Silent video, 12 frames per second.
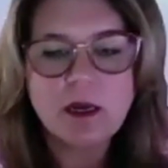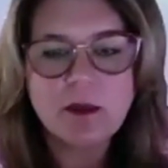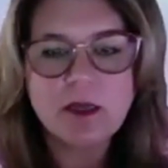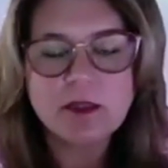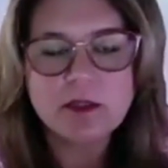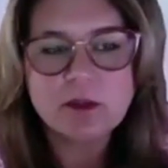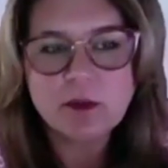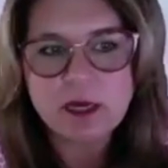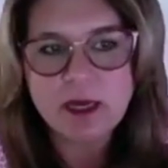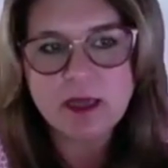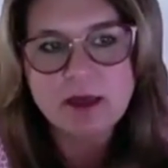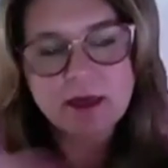in doing
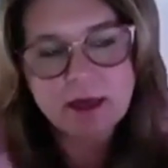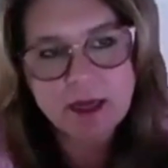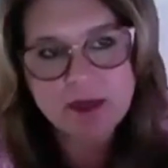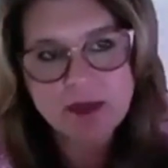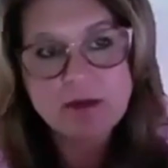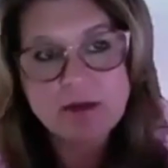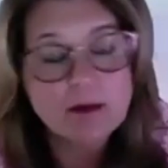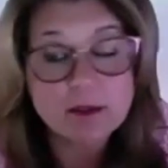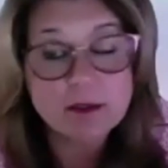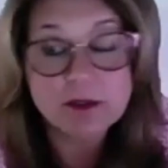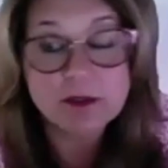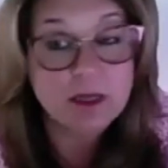it. And yet, as
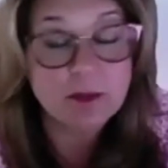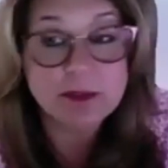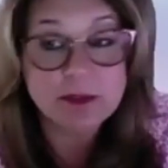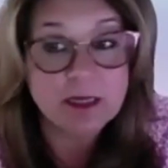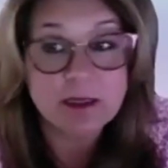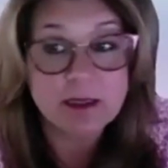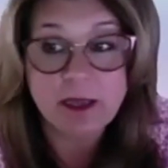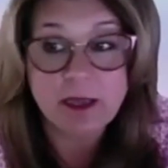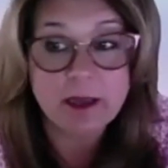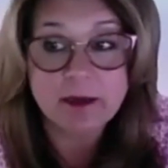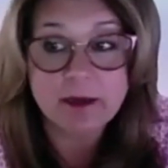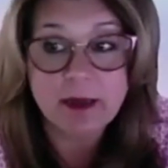you said, protecting the
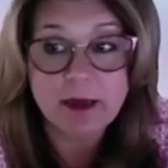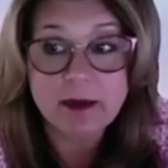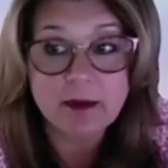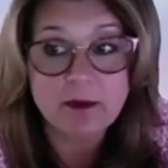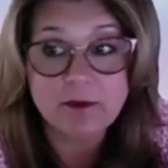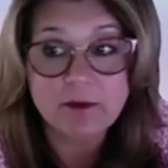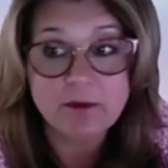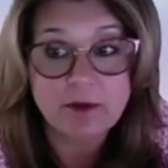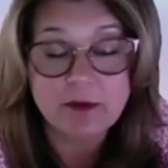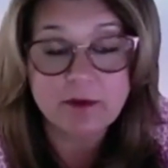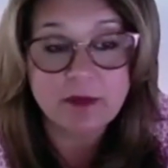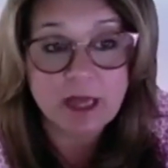head and neck
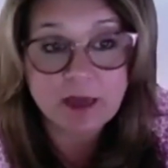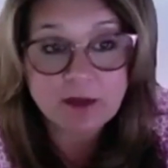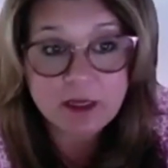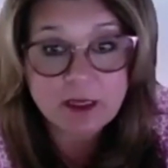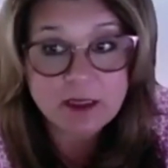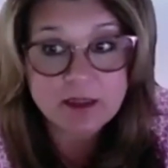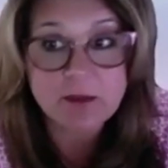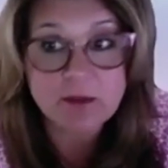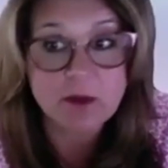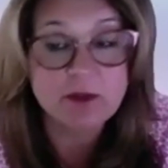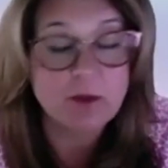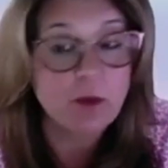of the athlete is the
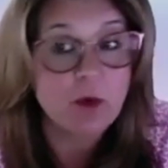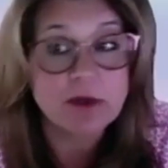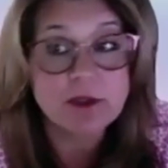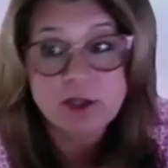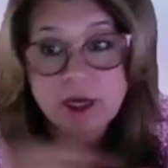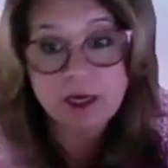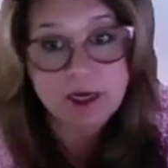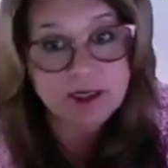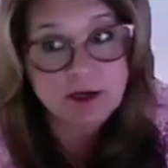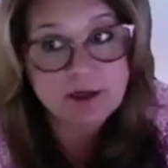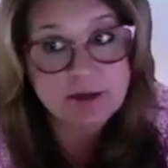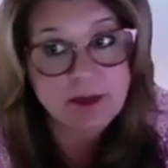most important. Shay and I
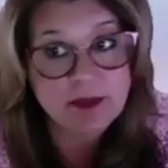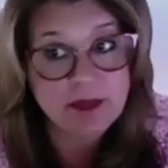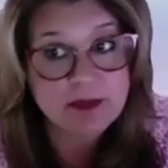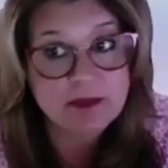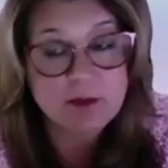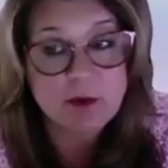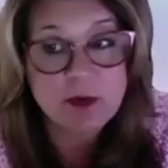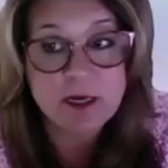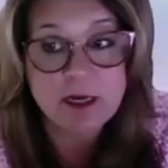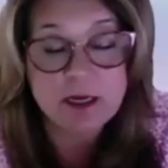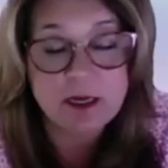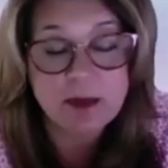talked about that this morning
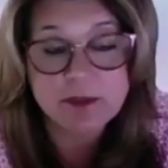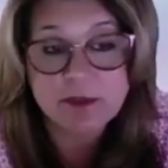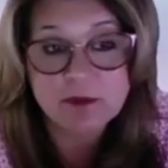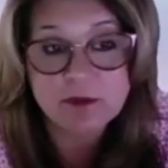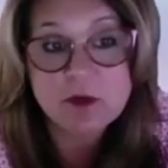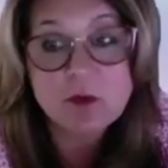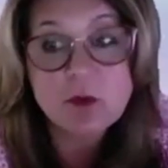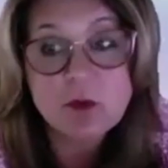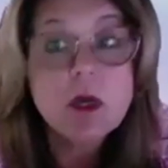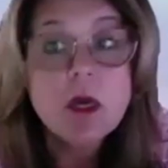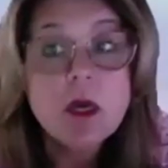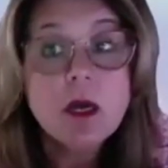in episode 2
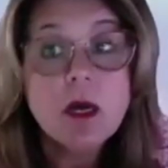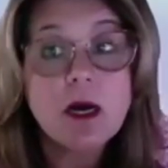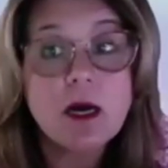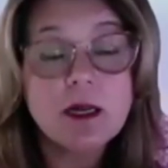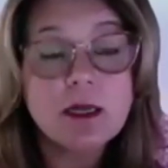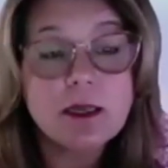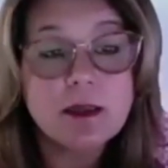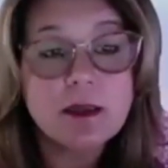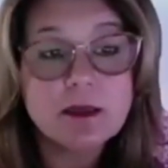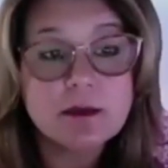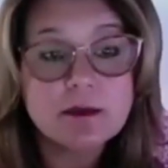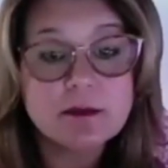
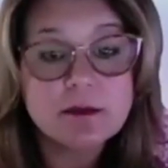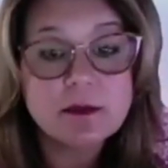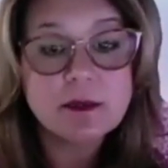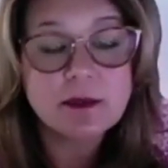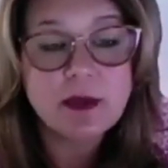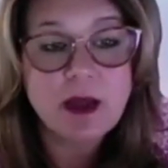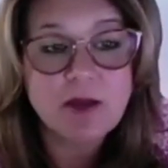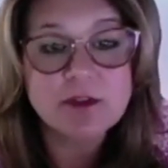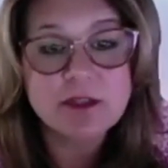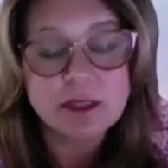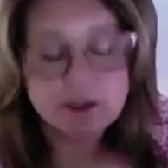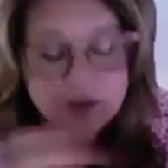in the
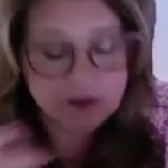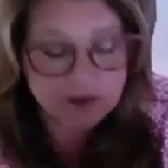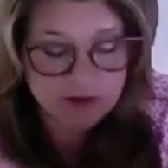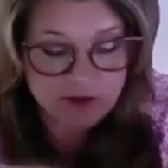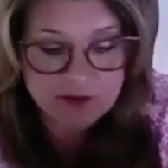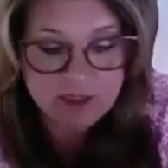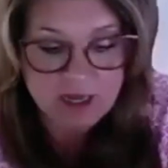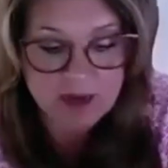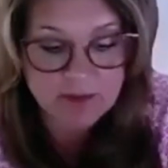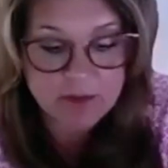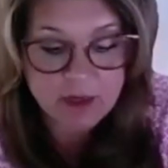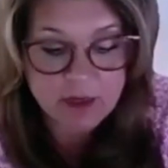conversation. So there's
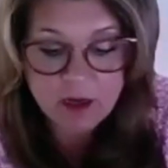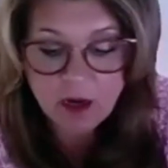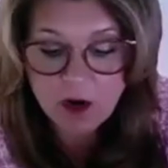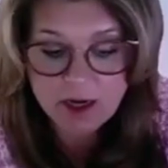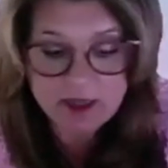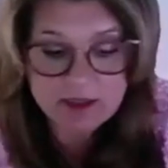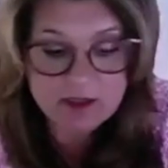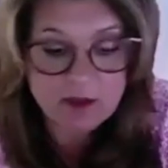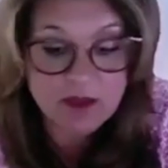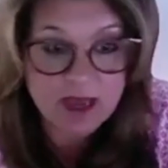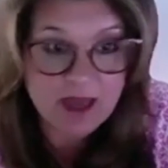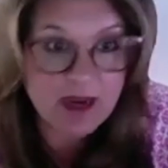that. All right. So
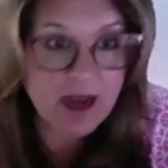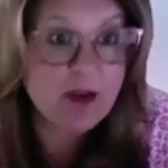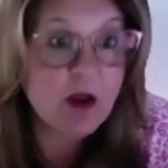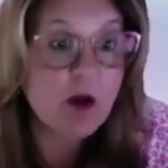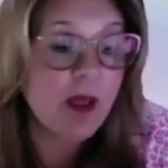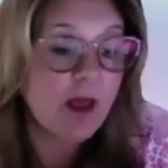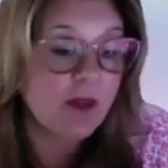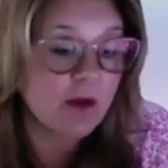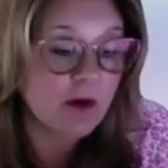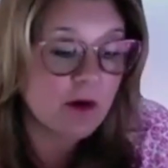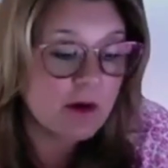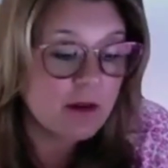then I know,
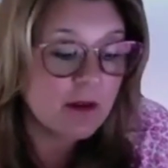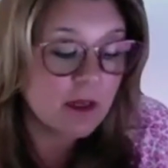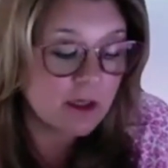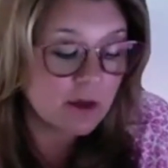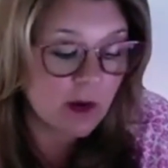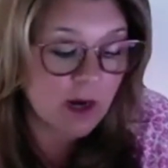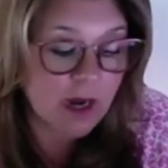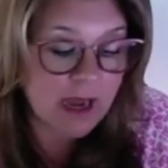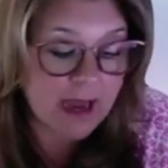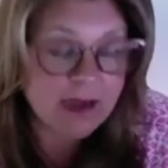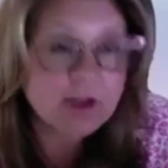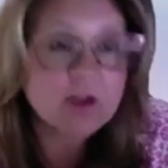Heather, that you are
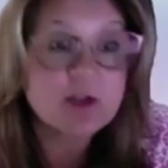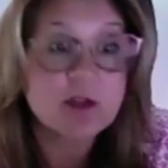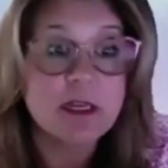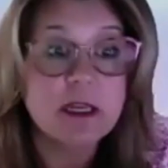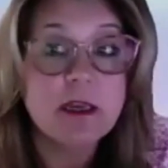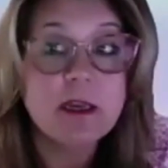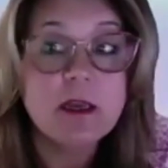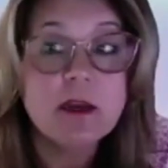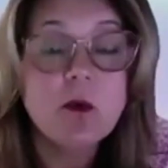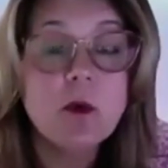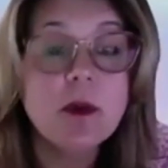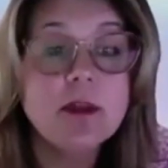actually
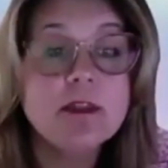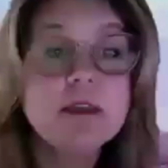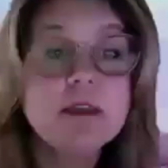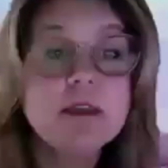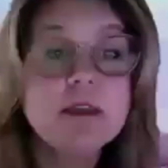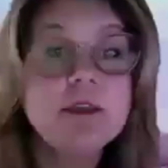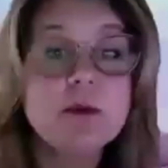going to be